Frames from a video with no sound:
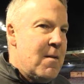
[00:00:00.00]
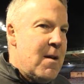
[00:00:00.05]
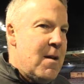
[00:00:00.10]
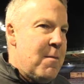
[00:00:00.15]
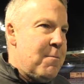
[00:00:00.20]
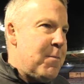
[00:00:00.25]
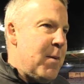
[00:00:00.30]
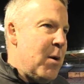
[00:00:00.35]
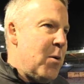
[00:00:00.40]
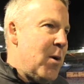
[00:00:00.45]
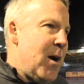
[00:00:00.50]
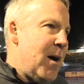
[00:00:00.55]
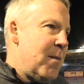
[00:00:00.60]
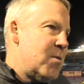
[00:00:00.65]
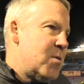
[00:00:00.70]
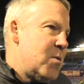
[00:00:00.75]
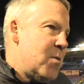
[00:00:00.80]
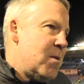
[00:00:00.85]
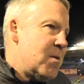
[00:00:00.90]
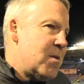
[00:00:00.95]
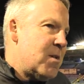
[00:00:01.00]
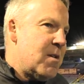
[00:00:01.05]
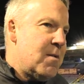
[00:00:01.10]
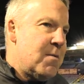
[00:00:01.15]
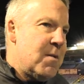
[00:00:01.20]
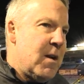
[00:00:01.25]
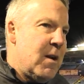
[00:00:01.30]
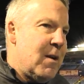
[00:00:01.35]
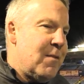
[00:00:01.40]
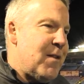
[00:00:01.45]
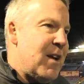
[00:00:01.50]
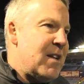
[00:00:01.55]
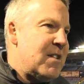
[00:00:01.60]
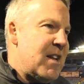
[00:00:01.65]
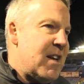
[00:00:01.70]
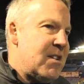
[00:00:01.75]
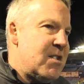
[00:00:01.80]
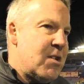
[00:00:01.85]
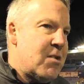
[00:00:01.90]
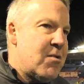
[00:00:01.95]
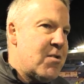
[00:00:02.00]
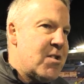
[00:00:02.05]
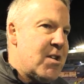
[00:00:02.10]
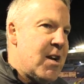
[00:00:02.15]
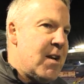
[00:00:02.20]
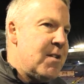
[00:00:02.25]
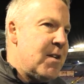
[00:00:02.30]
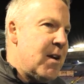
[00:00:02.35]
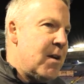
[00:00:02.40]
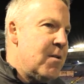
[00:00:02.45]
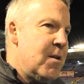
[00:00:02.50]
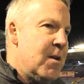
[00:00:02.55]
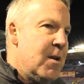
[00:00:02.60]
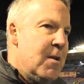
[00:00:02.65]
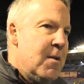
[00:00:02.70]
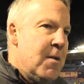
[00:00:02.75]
It built up towards a fantastic crescendo.